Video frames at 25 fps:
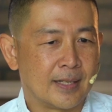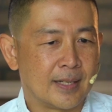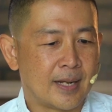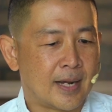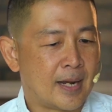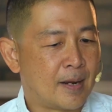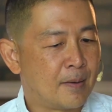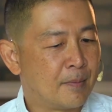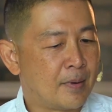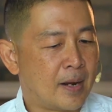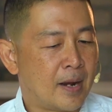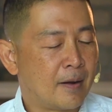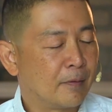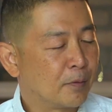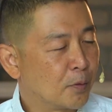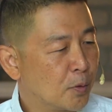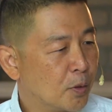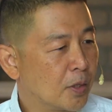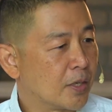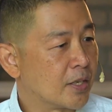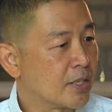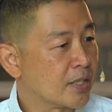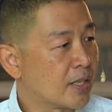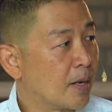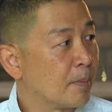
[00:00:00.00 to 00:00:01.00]
have to
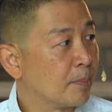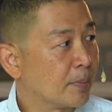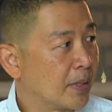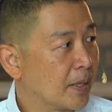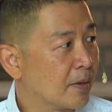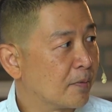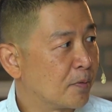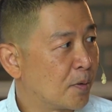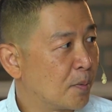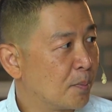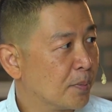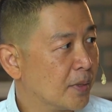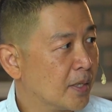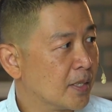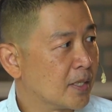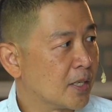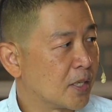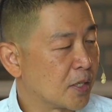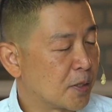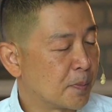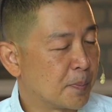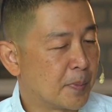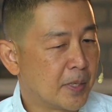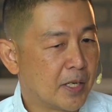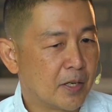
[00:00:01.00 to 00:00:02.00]
learn something from this
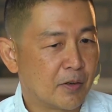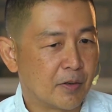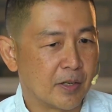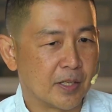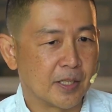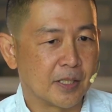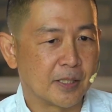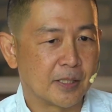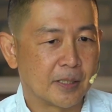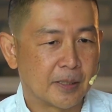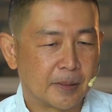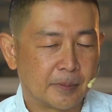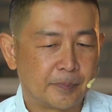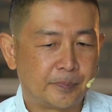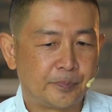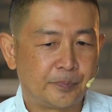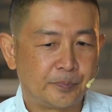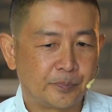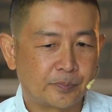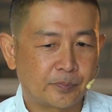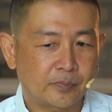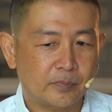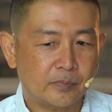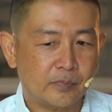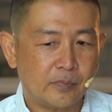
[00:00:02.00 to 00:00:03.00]
experience.
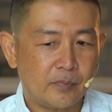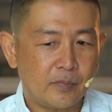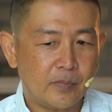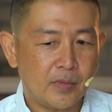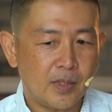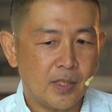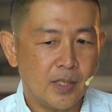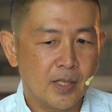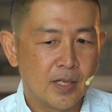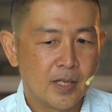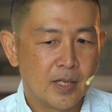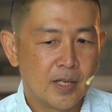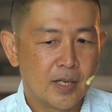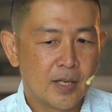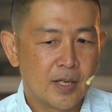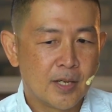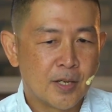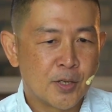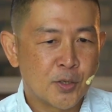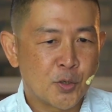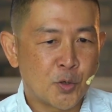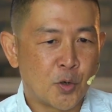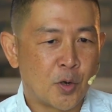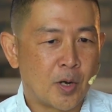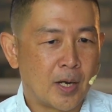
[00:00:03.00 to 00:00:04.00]

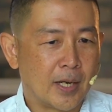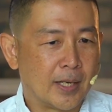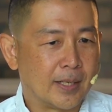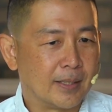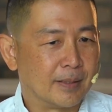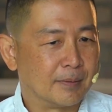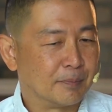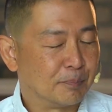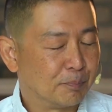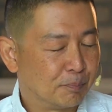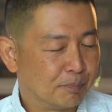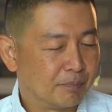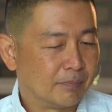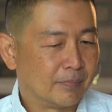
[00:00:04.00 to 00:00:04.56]
So I